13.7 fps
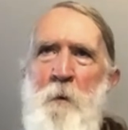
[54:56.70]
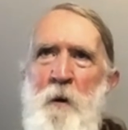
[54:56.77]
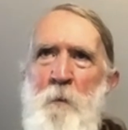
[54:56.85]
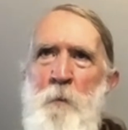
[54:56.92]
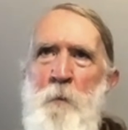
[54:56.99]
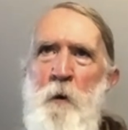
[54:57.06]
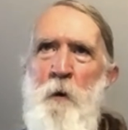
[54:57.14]

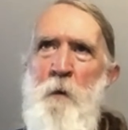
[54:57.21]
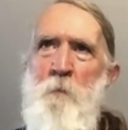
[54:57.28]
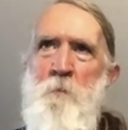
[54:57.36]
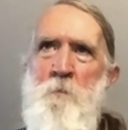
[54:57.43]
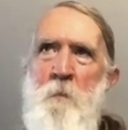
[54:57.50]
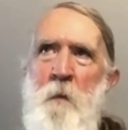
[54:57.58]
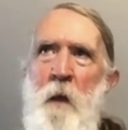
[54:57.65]
printed a book
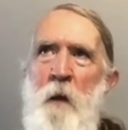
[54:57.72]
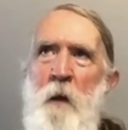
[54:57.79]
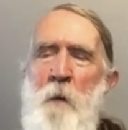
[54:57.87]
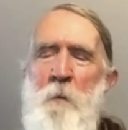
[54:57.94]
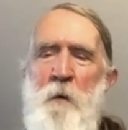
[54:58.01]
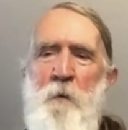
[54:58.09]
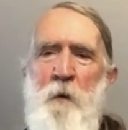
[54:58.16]
a
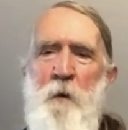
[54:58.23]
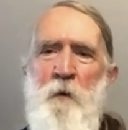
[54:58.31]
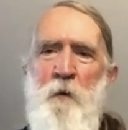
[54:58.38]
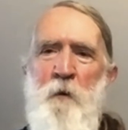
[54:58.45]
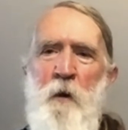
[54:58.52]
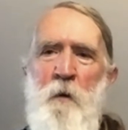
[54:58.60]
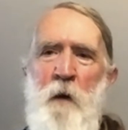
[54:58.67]
number of
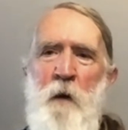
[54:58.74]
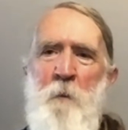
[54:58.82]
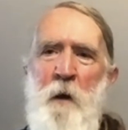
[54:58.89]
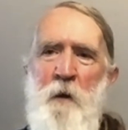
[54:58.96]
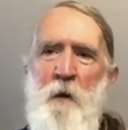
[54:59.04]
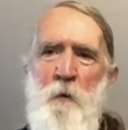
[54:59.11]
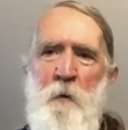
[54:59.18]
years ago. I
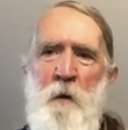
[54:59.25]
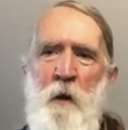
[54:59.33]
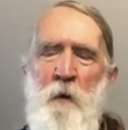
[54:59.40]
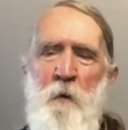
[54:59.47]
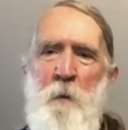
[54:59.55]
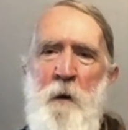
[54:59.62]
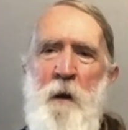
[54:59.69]
might do
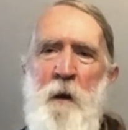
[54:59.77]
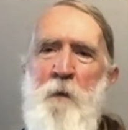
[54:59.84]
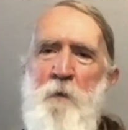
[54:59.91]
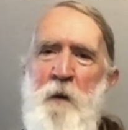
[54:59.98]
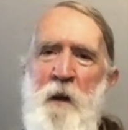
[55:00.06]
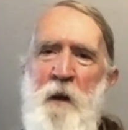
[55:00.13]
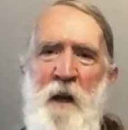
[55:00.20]
another one, but I
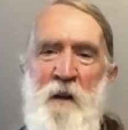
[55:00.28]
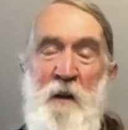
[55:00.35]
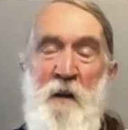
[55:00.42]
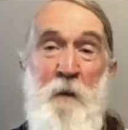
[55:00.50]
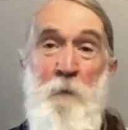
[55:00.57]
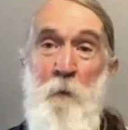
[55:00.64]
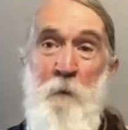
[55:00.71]
have to get an
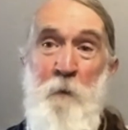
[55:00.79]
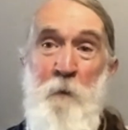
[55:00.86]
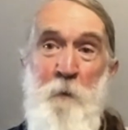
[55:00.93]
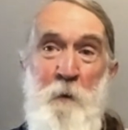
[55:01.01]
idea for it